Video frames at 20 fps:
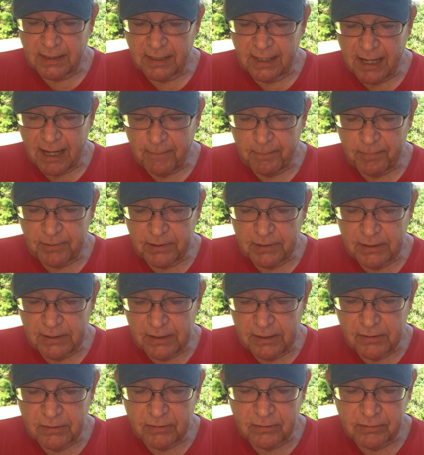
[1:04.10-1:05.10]
have happened
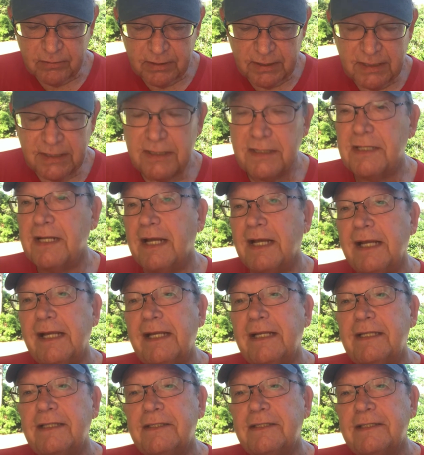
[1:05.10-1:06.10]
here these
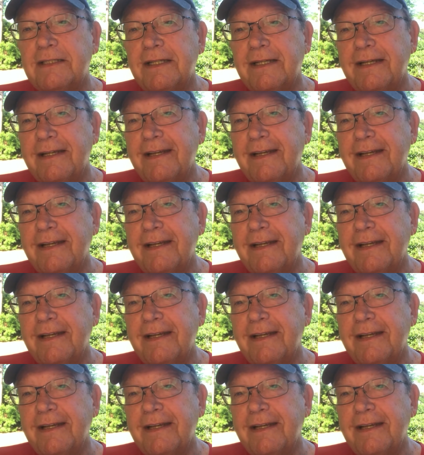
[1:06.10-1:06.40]
days?"